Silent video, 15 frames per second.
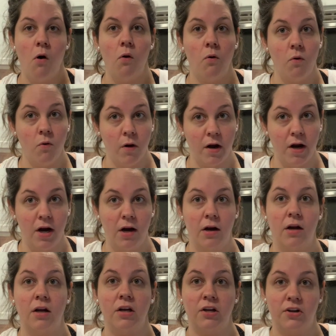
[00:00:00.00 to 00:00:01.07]

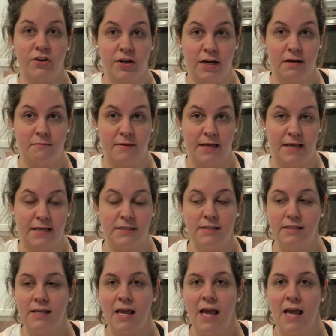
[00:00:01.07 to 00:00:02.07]
or green beans.